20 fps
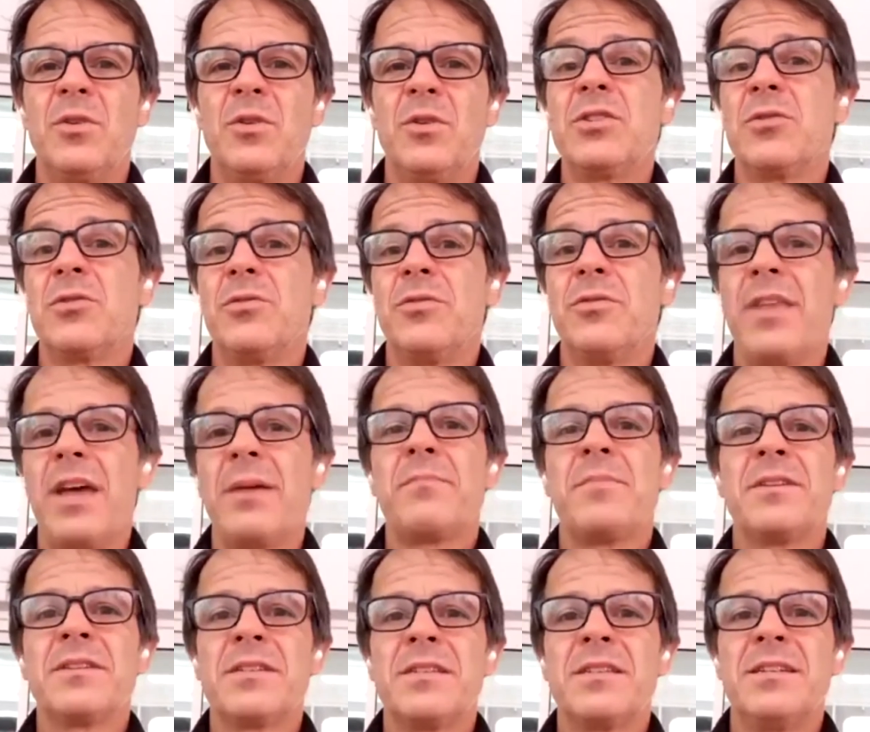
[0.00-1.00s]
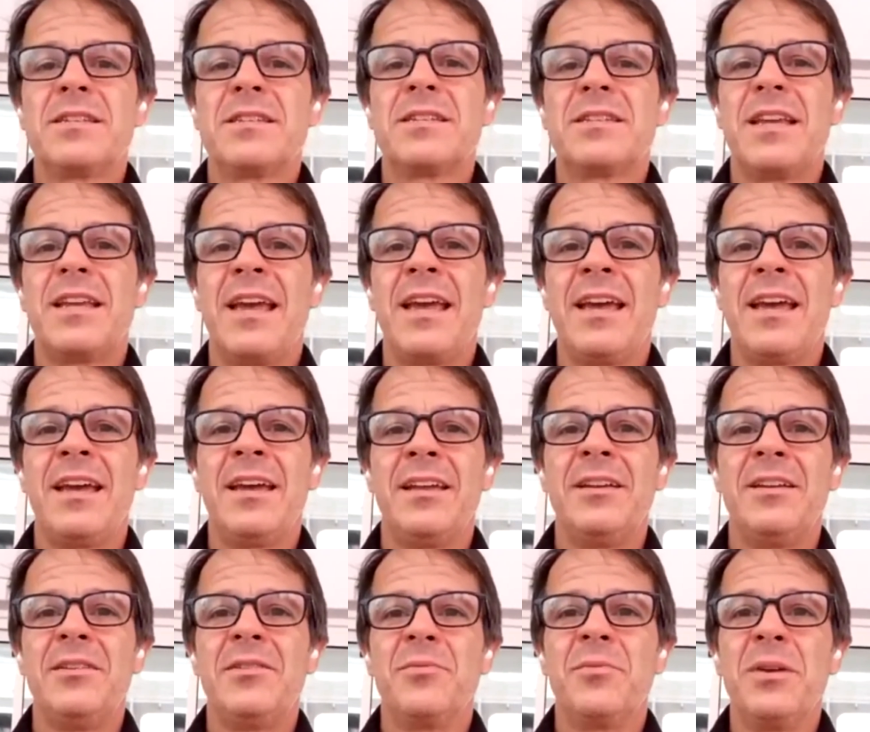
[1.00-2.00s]
We sold that business
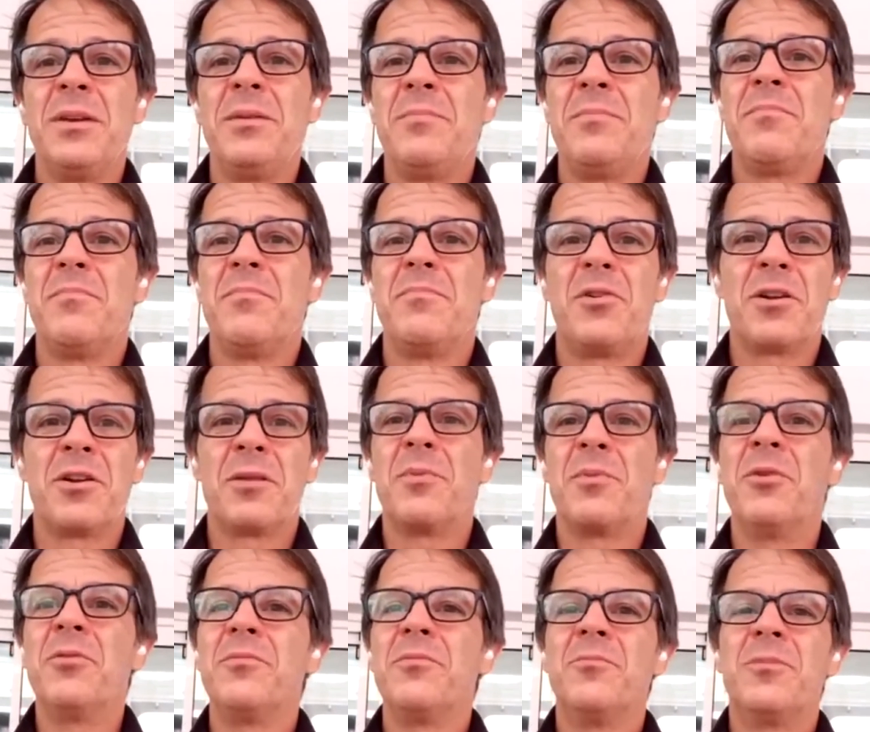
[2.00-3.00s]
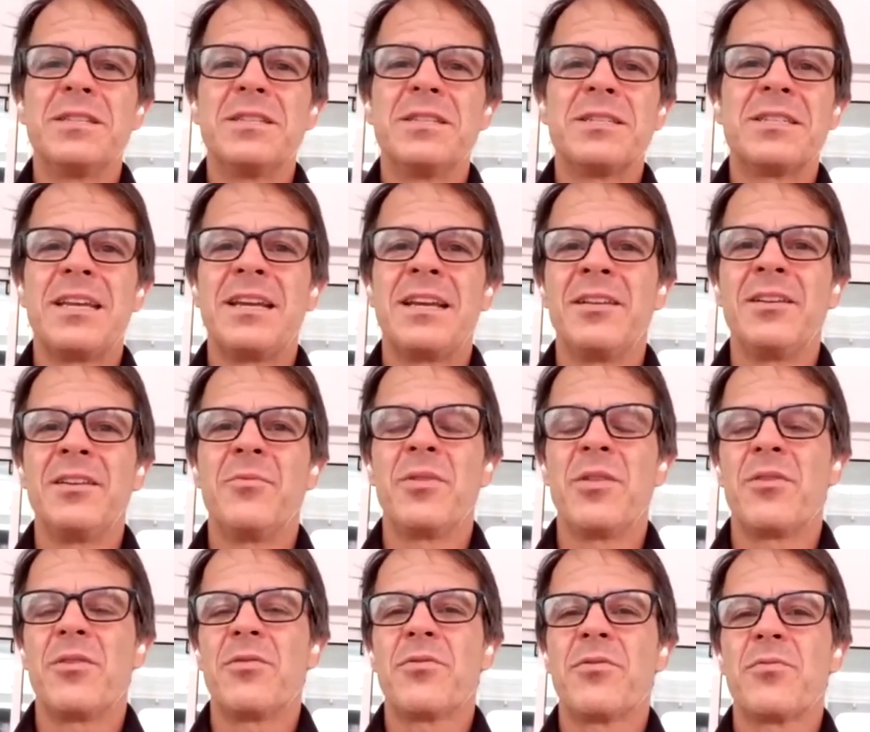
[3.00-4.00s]
and we bought a boat and went sailing with
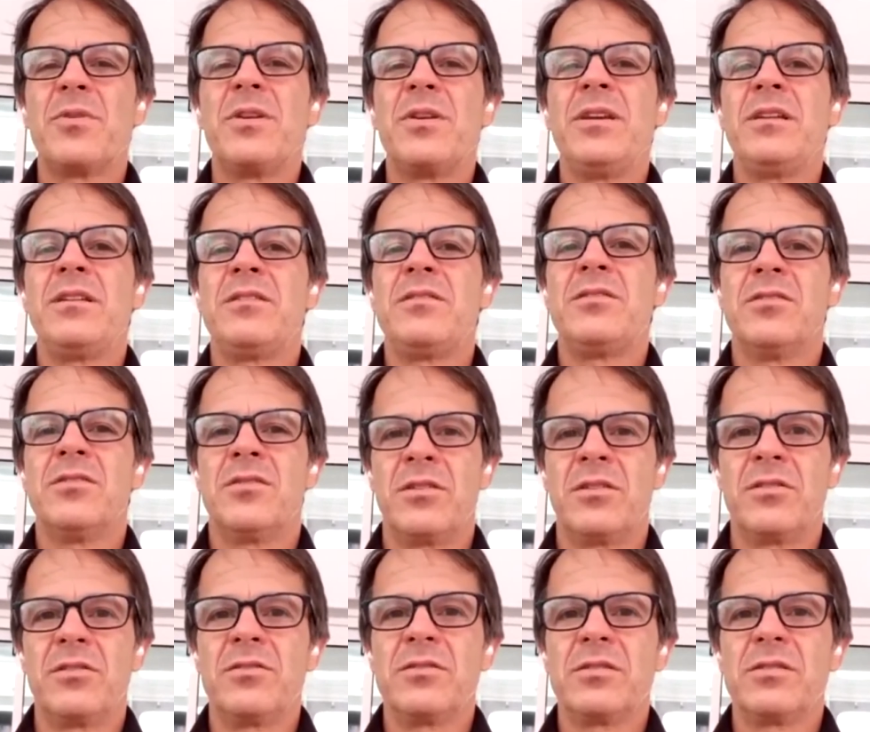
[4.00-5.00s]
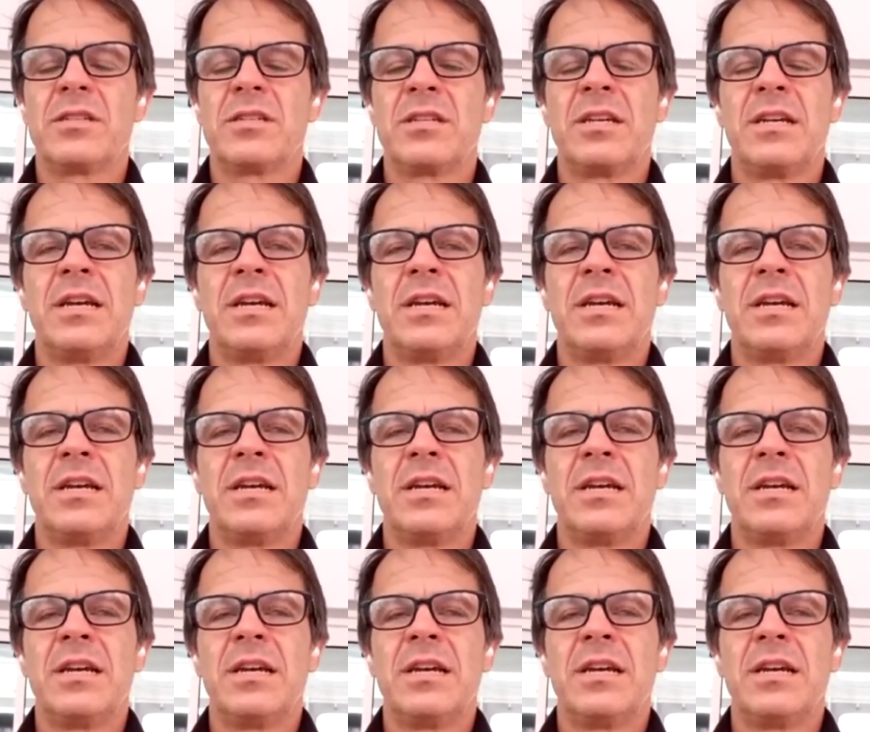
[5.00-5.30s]
our three daughters.